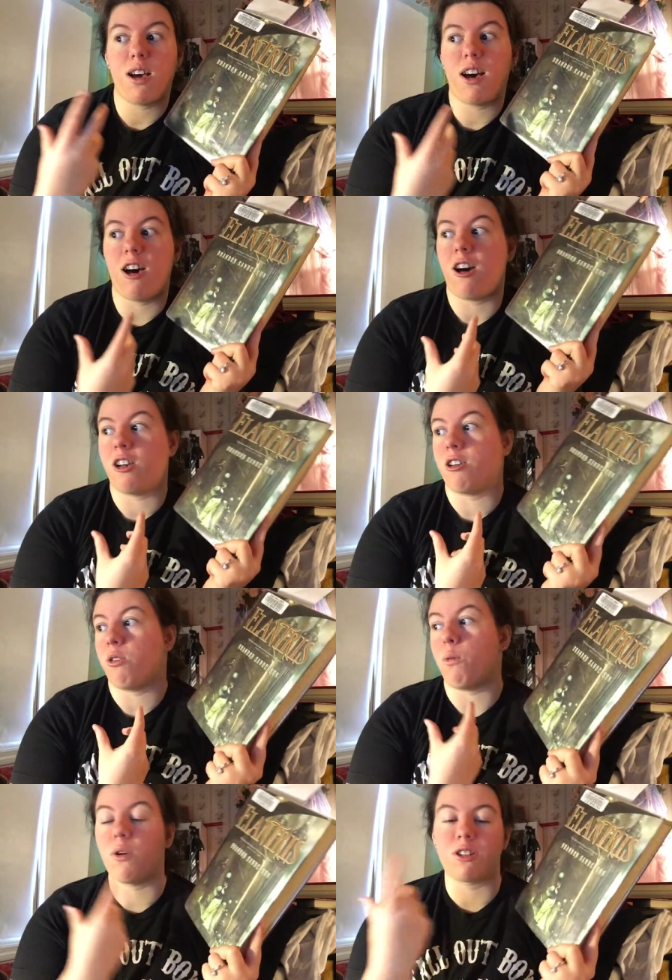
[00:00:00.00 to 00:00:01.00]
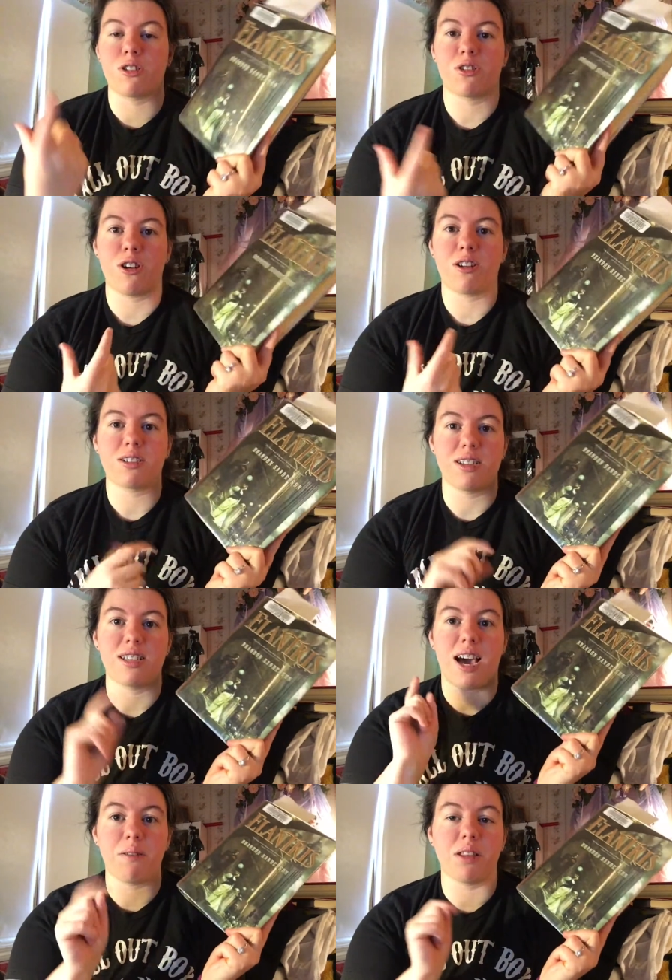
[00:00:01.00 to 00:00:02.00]
on where to start because
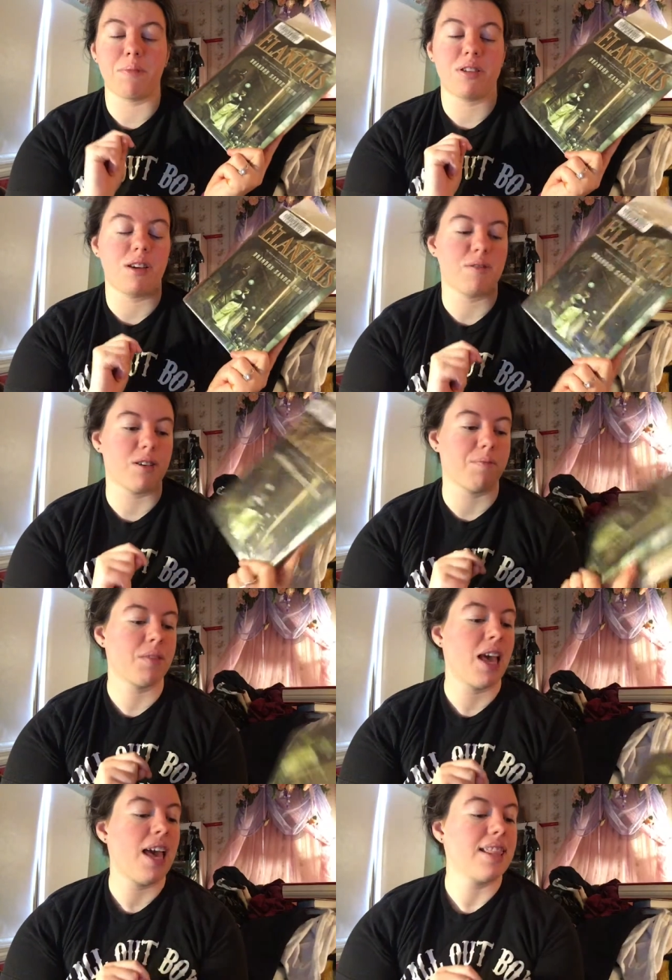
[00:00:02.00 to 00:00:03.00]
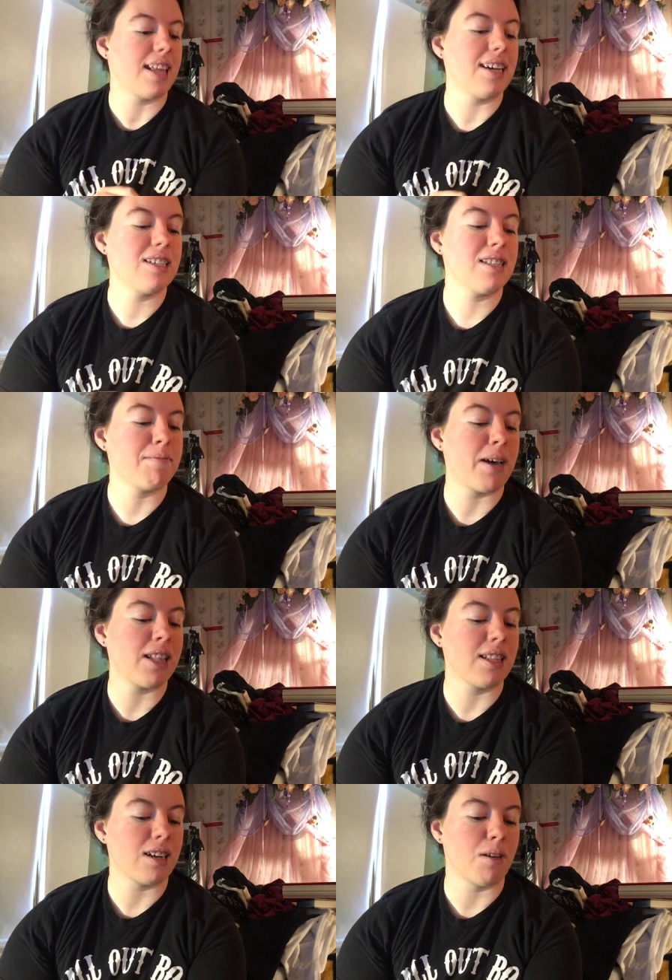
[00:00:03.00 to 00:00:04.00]
I would love to know. So that is my
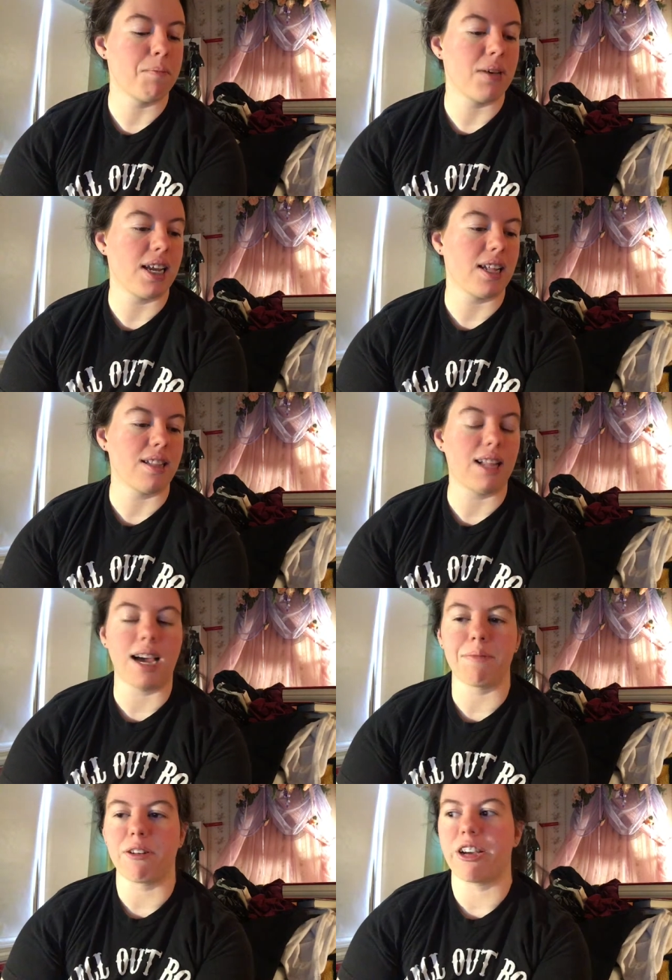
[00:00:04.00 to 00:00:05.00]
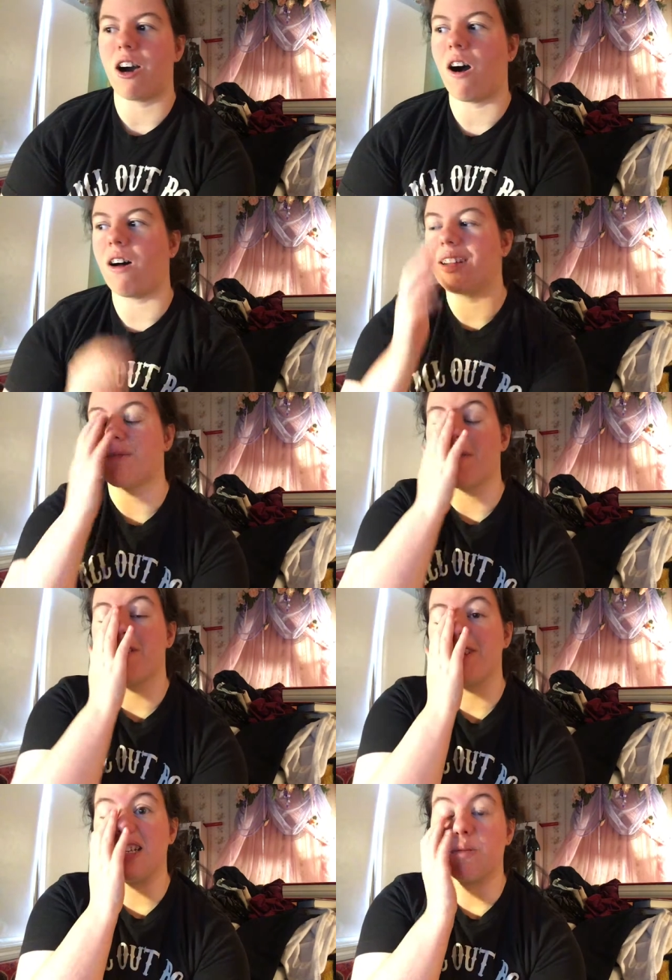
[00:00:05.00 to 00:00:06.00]
little mini library haul as
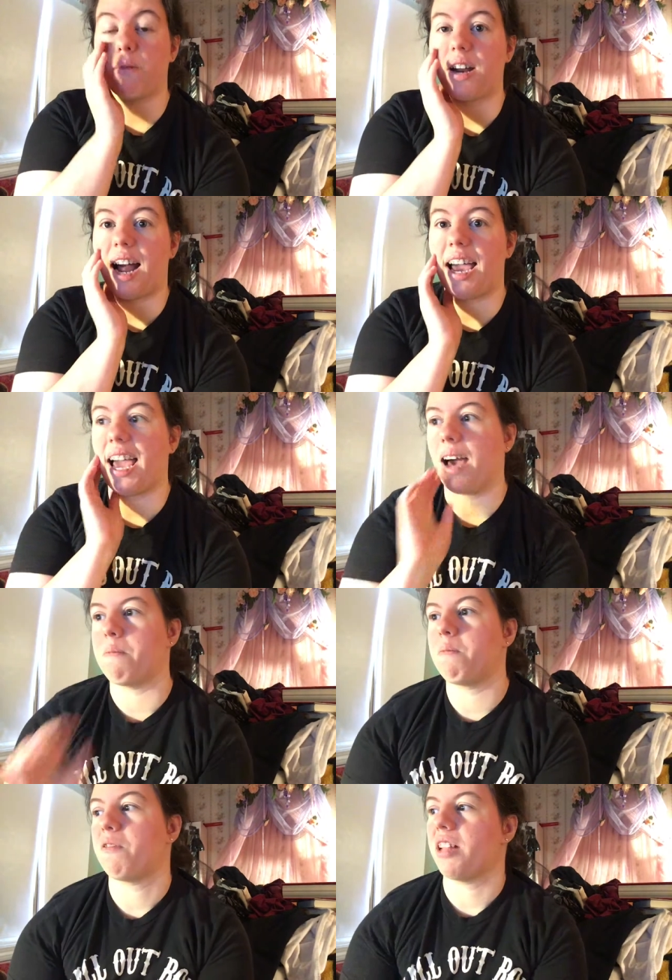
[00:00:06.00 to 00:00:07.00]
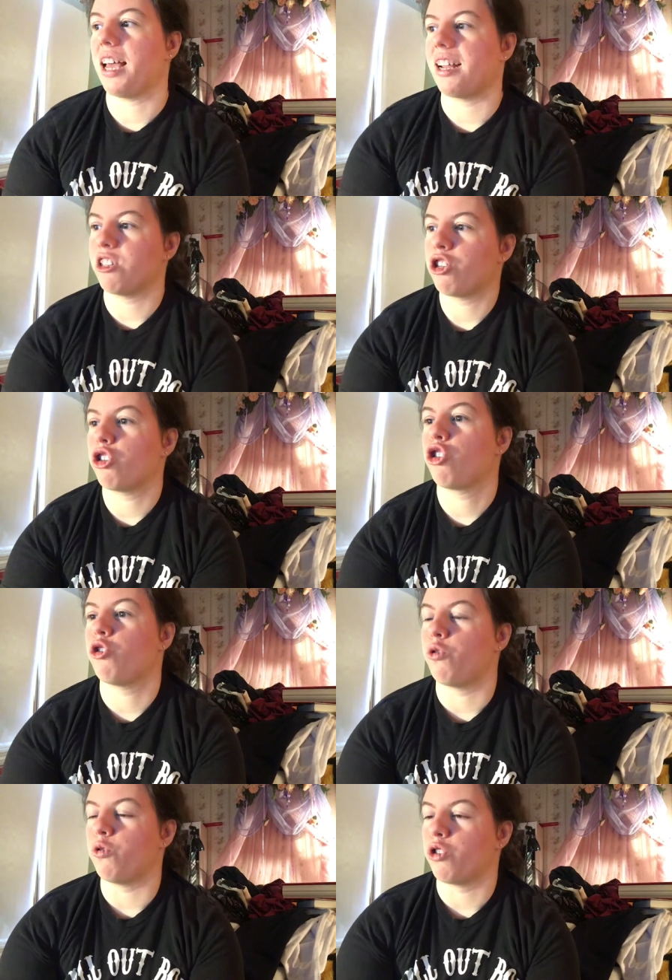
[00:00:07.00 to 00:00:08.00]
far as what I have planned
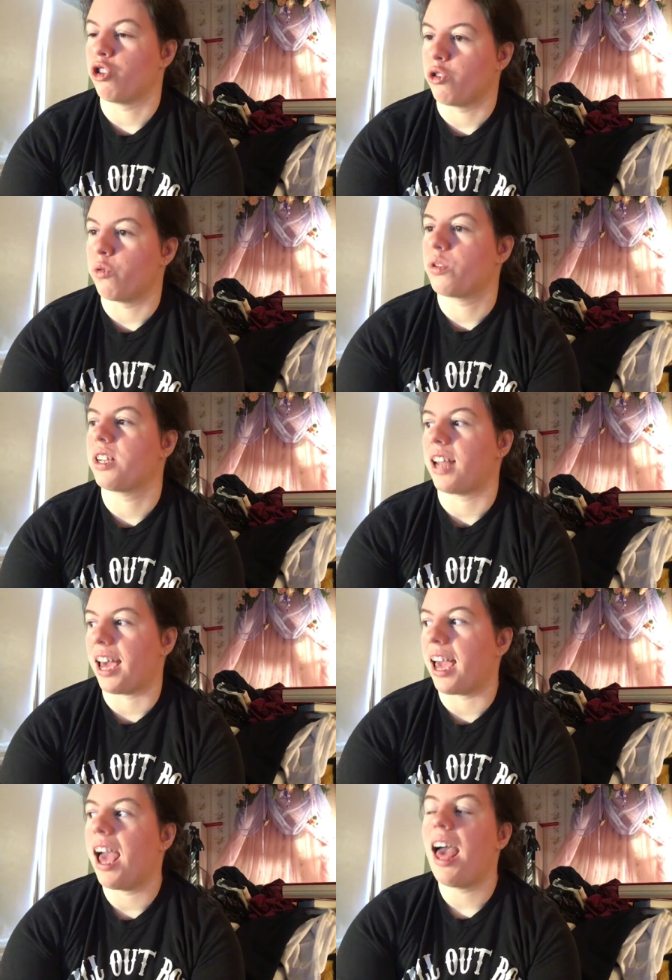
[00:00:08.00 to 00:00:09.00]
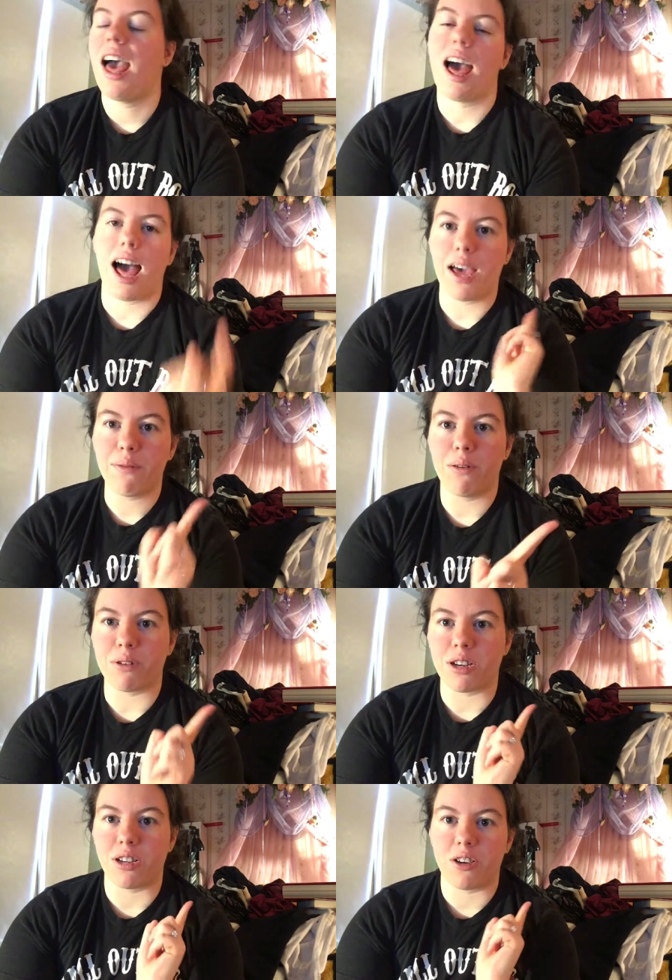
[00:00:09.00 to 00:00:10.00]
to do today. I have
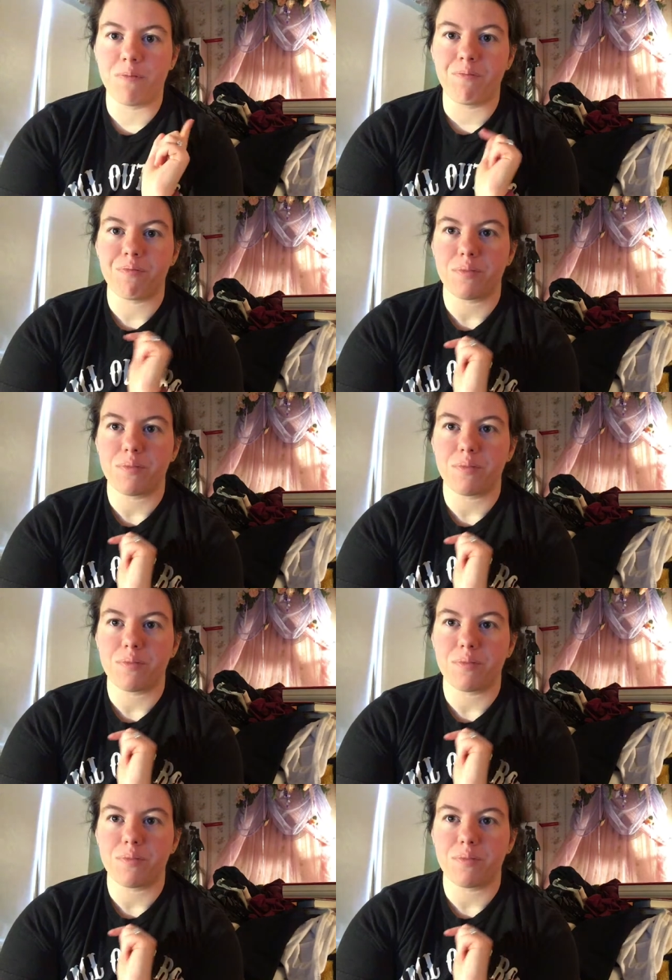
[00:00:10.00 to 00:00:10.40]
homework to do